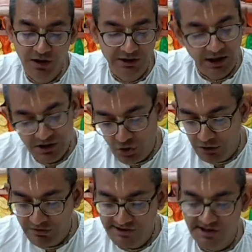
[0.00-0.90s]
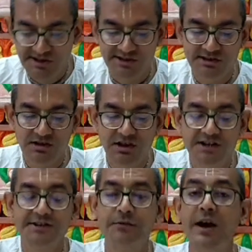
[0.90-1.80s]
and that is always success.
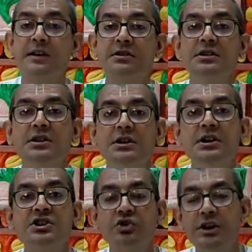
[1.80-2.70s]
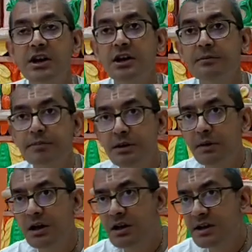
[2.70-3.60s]
It is a fact. So here
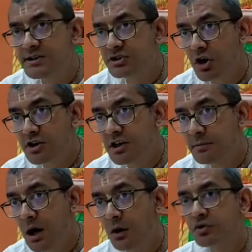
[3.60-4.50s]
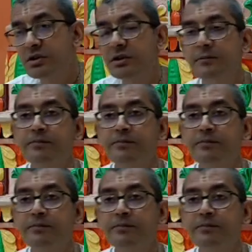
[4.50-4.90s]
Bhima is talking about